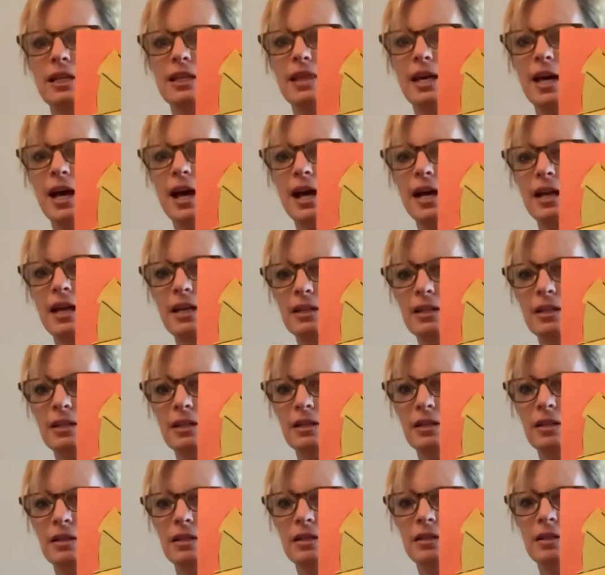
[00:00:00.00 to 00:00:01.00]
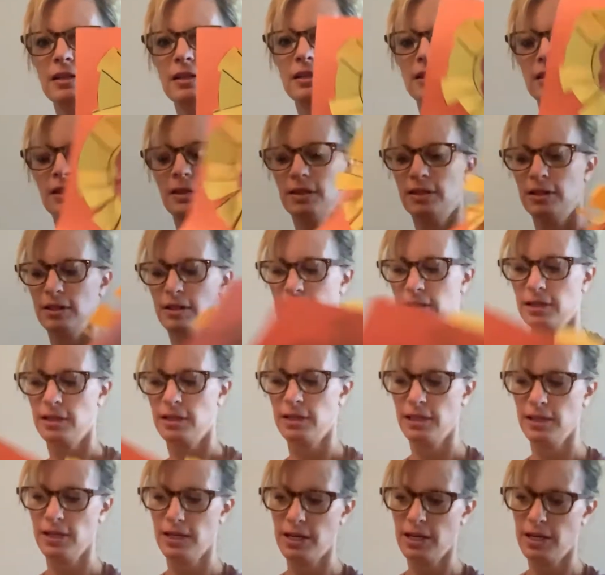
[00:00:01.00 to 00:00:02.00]
that. And
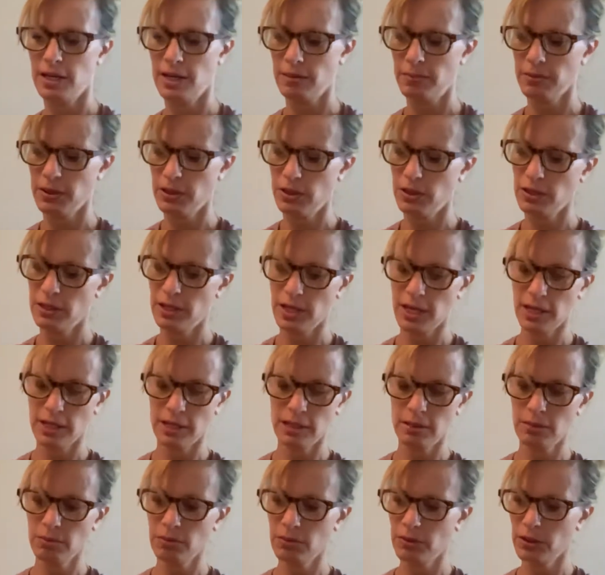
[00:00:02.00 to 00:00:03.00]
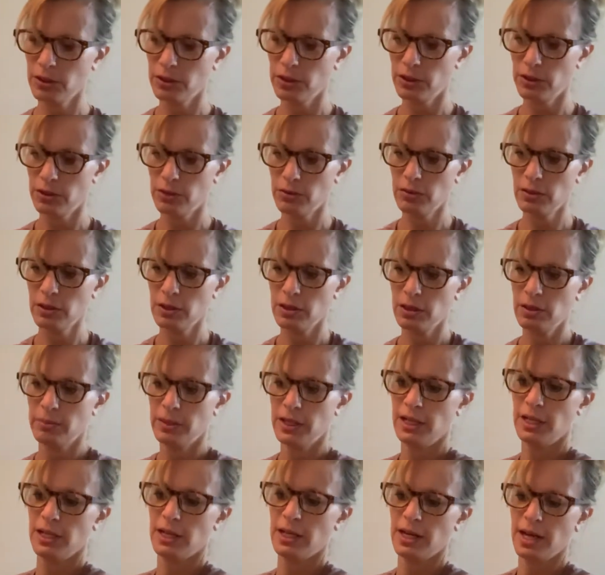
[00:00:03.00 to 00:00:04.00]
then I'm going to take some glue, and you might
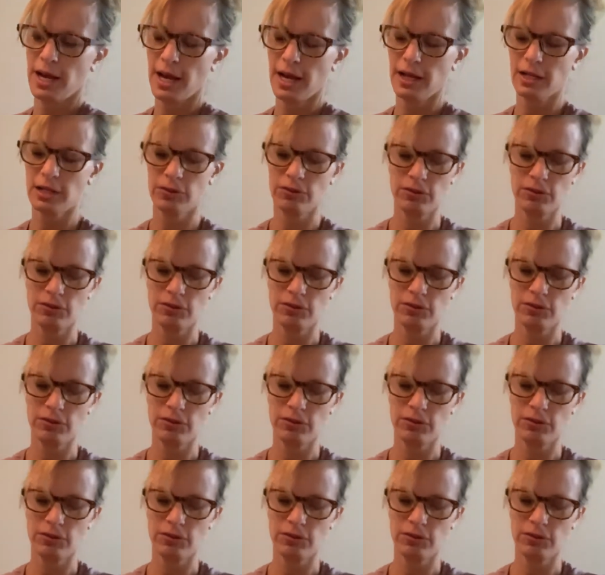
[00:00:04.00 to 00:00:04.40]
need an X for